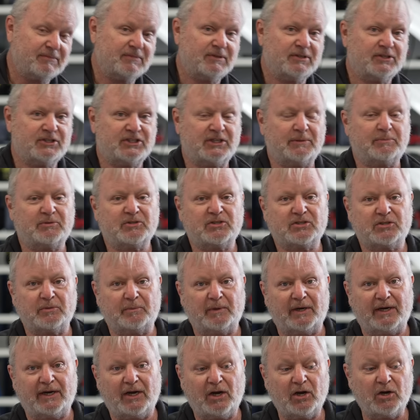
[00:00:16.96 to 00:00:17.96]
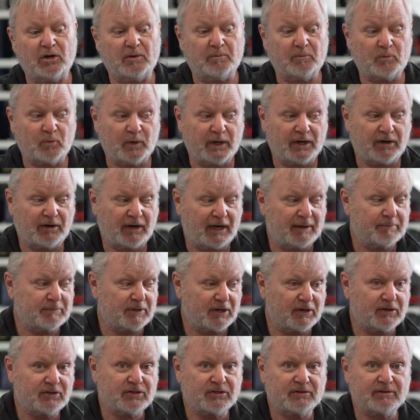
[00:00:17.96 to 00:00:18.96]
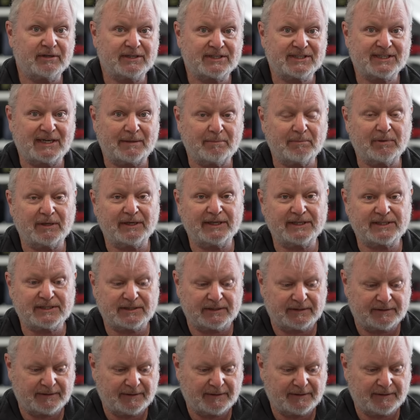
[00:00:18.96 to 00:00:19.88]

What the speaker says: shipped to my home, where I'm going to assemble it